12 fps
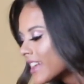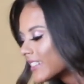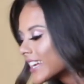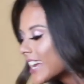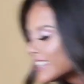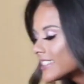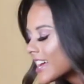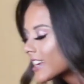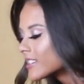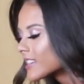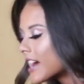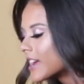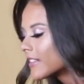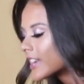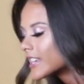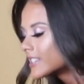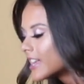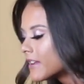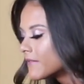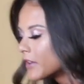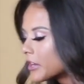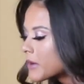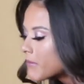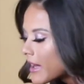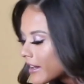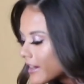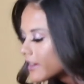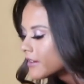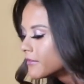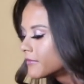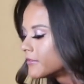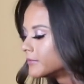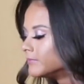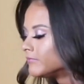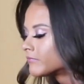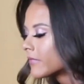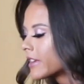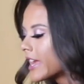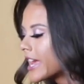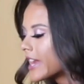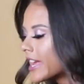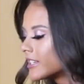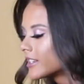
like I said, because I like I said, I'm very competitive, and I